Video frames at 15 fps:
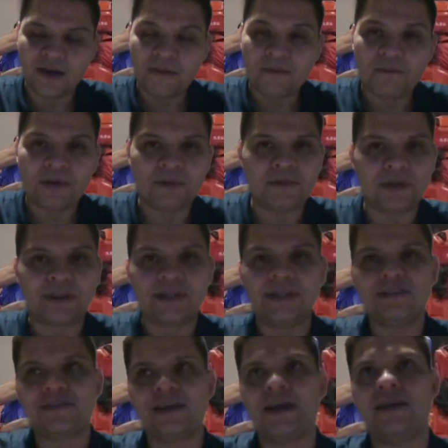
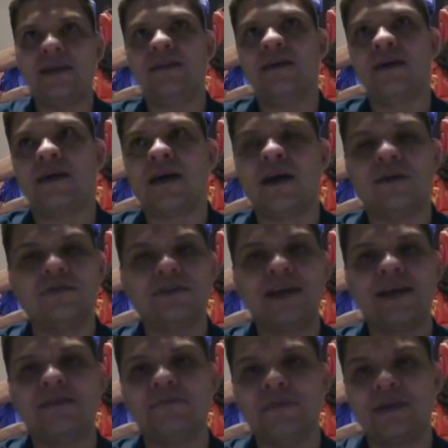Beatriz, and how
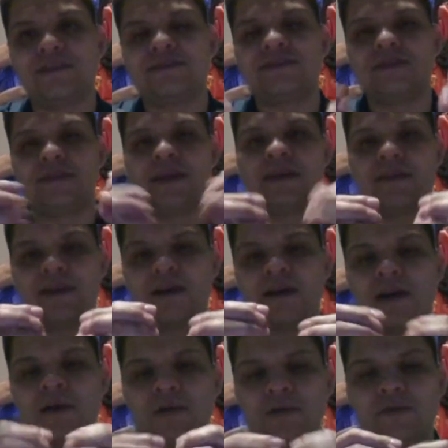that mix, like
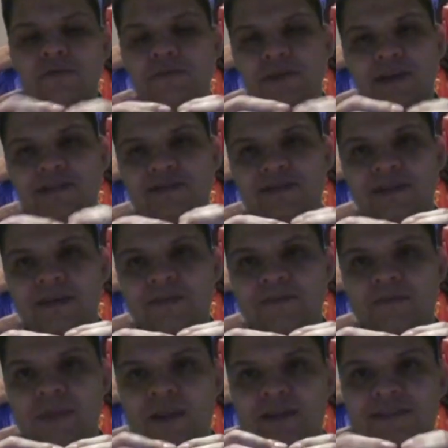how do you mix
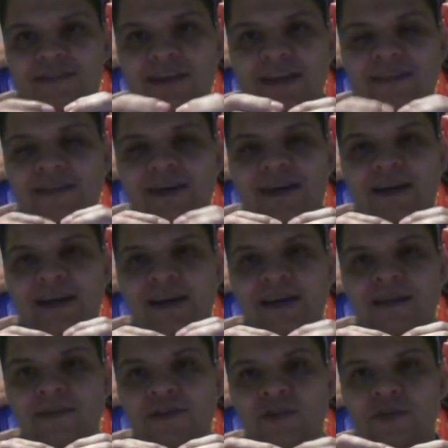Sanda
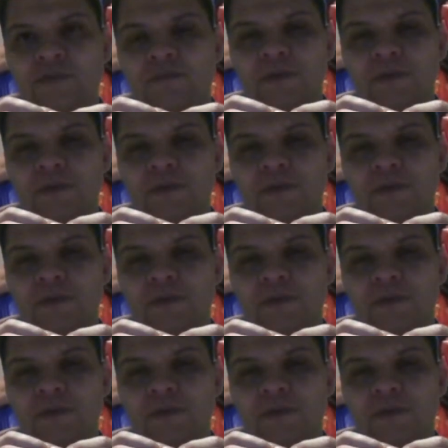and your